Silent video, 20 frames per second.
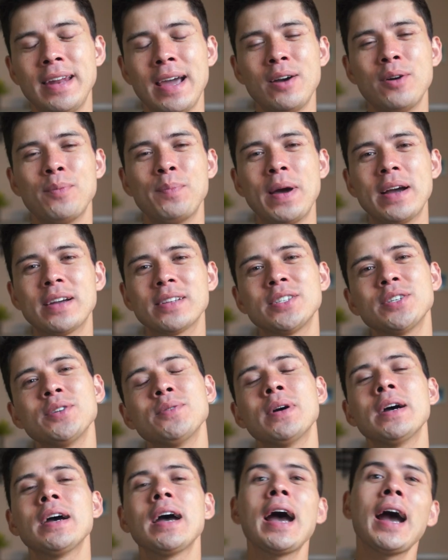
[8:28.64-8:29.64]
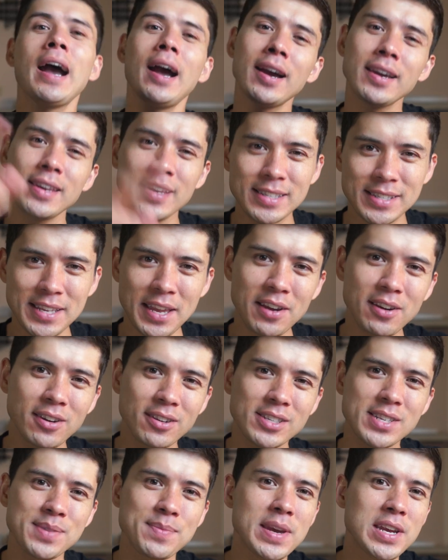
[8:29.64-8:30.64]
Now back to a higher tech
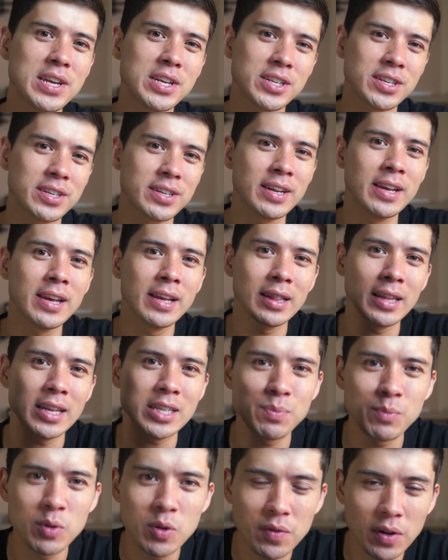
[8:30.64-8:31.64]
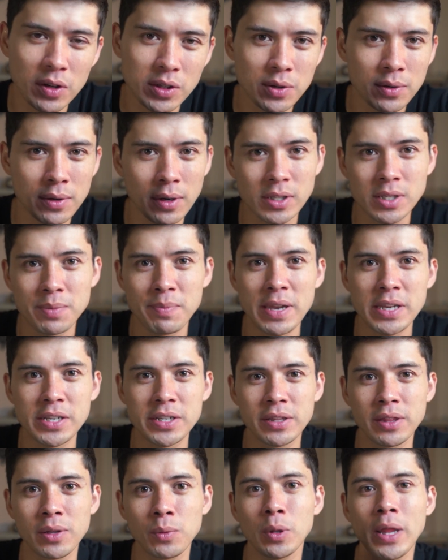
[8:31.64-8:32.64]
automation. Let's move on to an
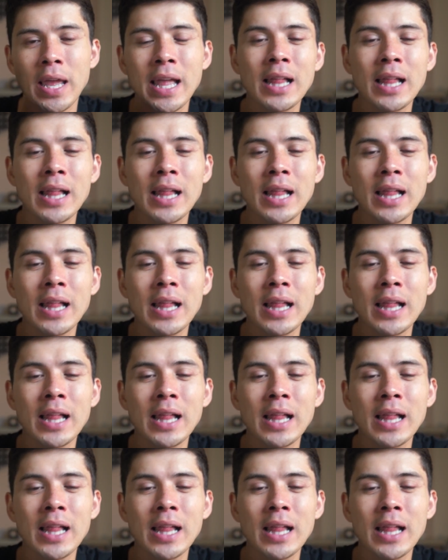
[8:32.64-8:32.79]
automation that will